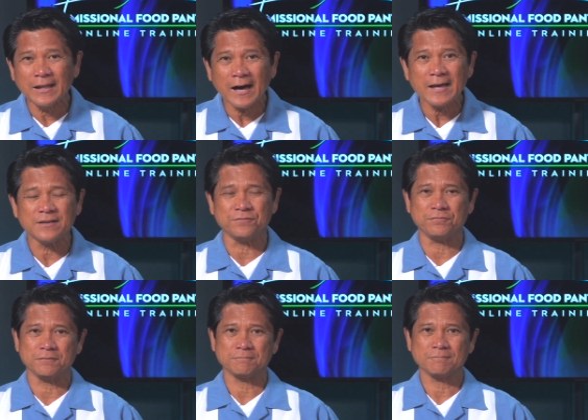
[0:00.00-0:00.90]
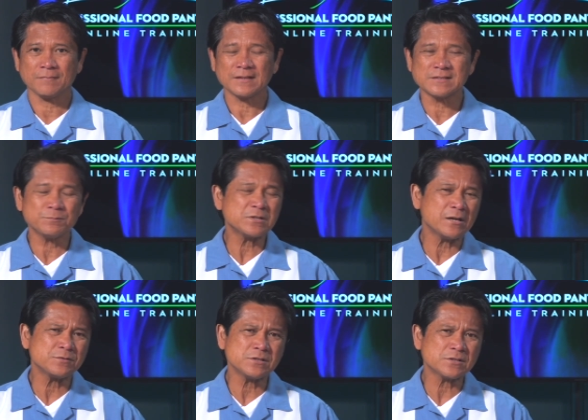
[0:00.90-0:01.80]
life,
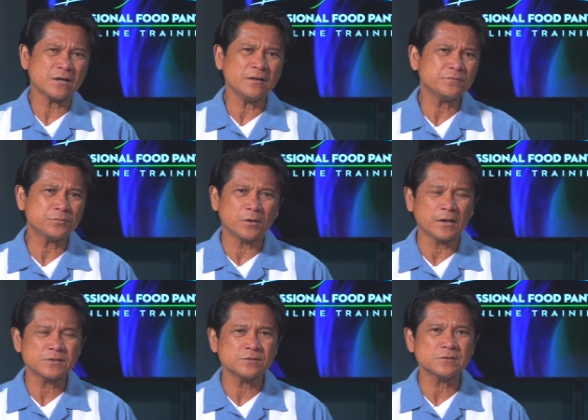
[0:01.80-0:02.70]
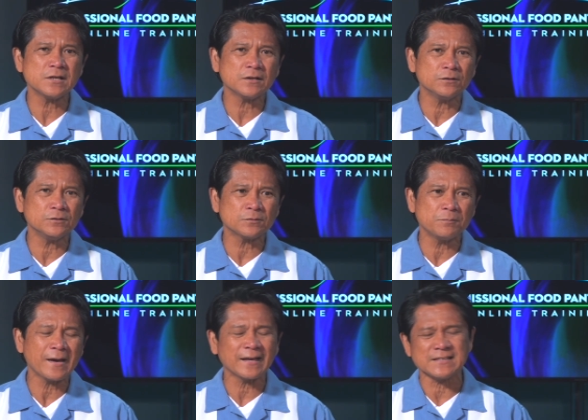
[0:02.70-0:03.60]
sometimes it's hard for us to take a
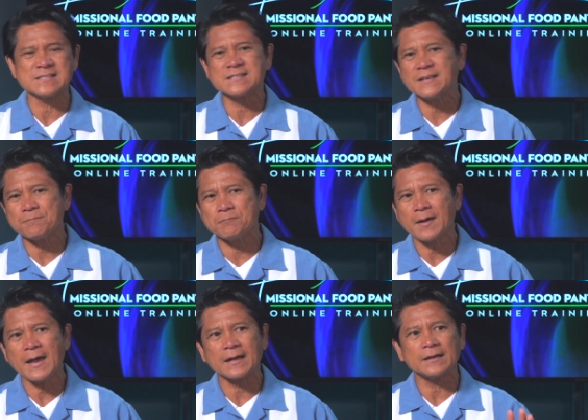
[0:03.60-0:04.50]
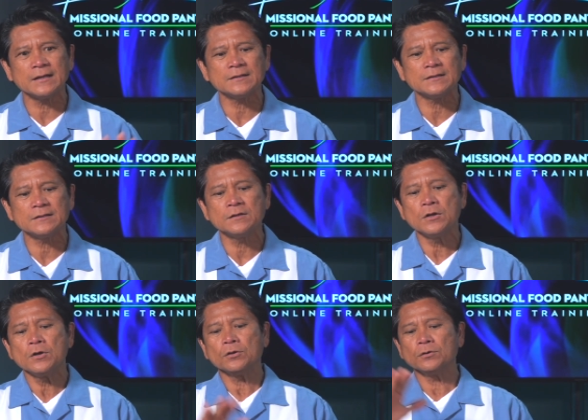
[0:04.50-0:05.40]
look back, step back, and then
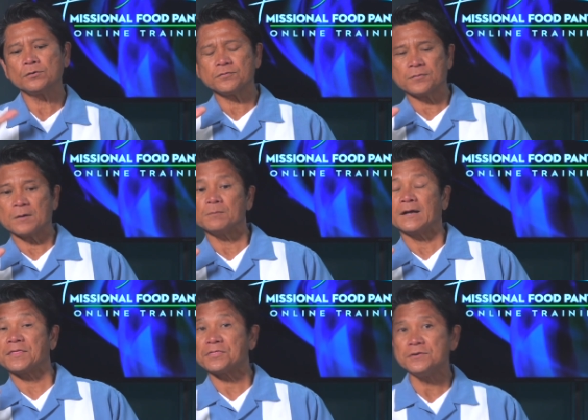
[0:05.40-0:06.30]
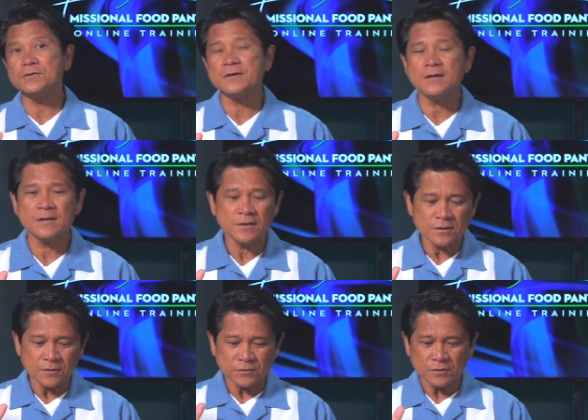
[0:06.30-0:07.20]
look from a
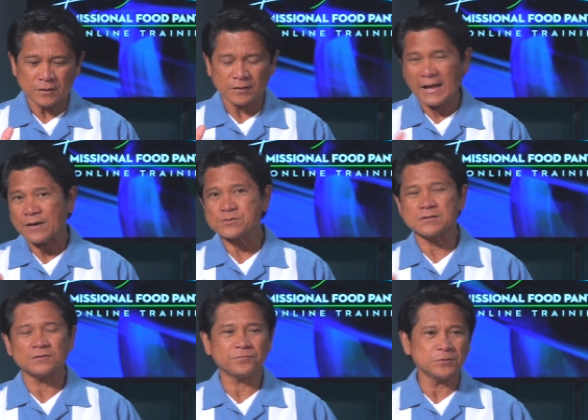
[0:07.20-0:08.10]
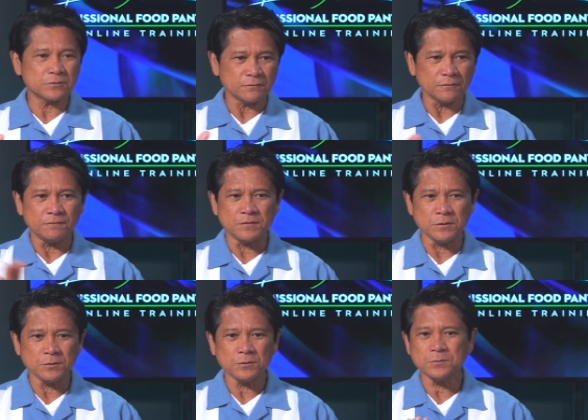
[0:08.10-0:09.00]
30,000 foot
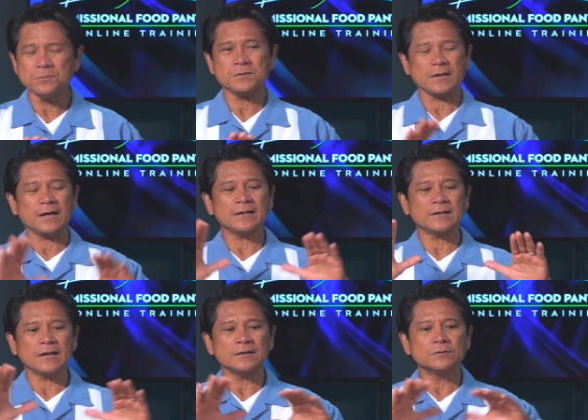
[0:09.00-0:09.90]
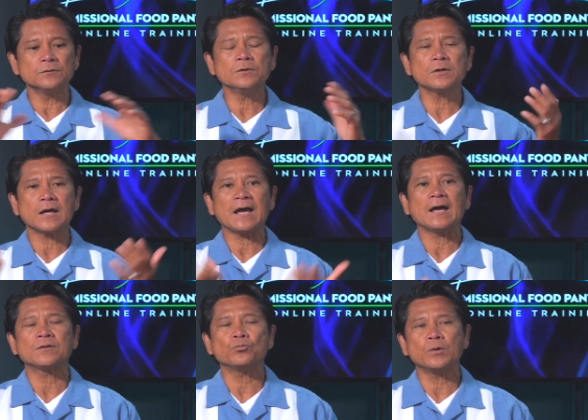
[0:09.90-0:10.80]
view and look
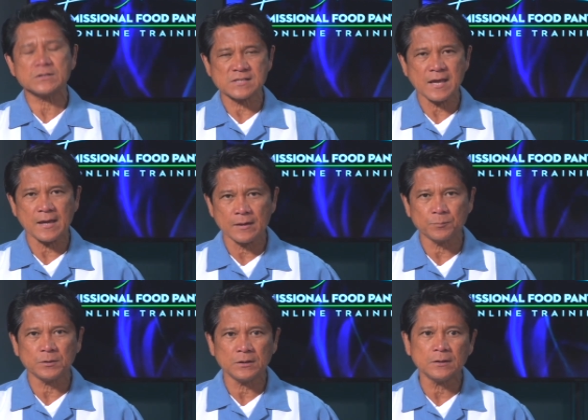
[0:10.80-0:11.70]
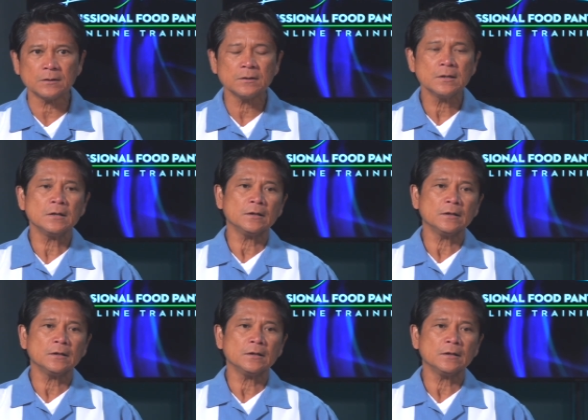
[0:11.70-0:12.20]
at what's happening